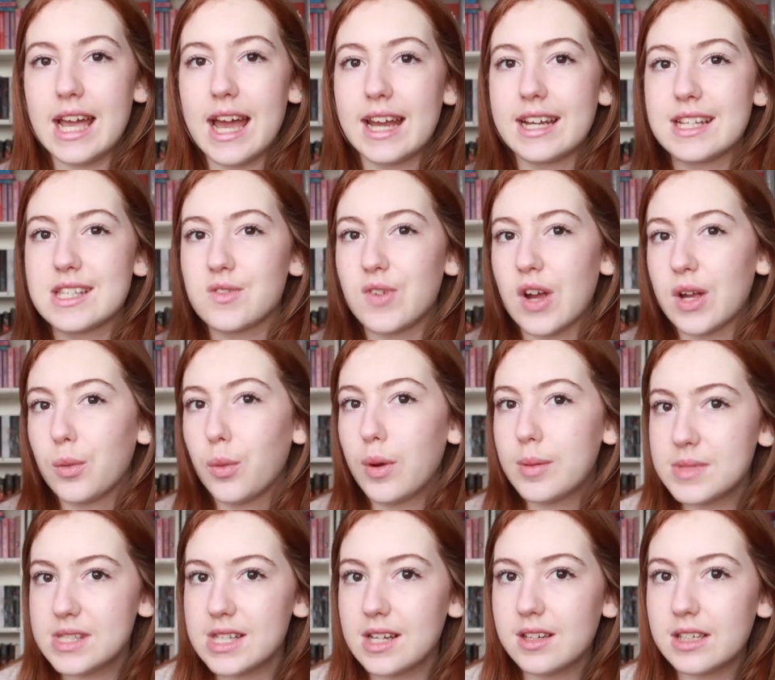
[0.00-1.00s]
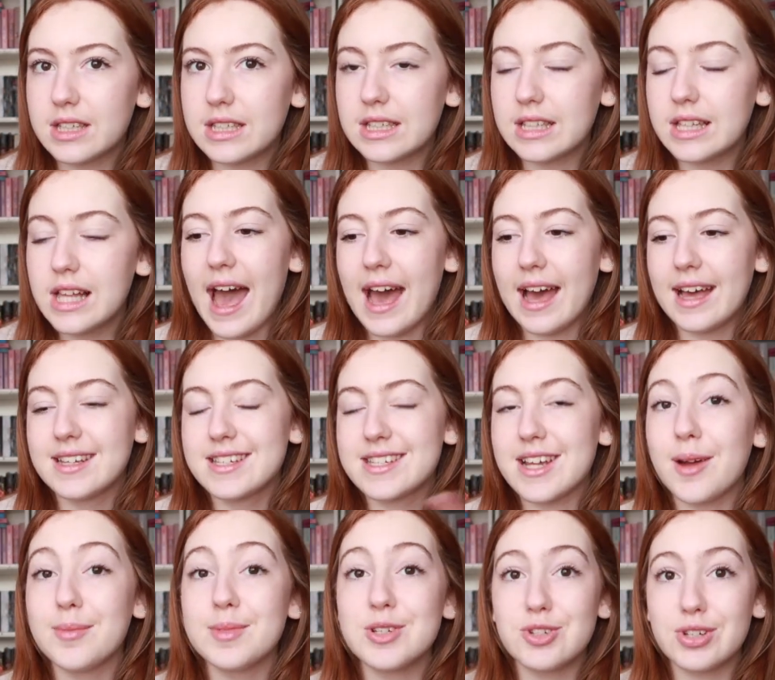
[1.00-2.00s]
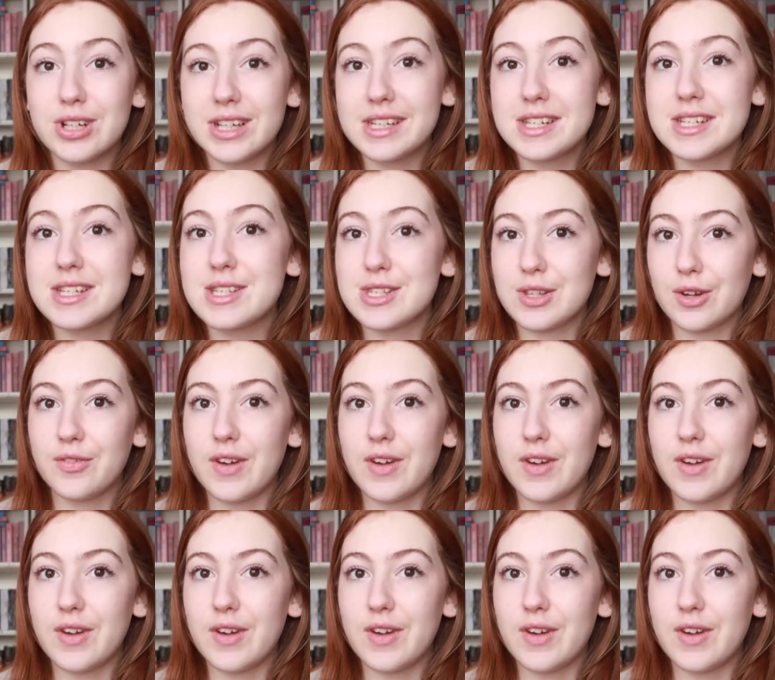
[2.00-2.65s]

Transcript: and it's very whimsical, and I'm intrigued so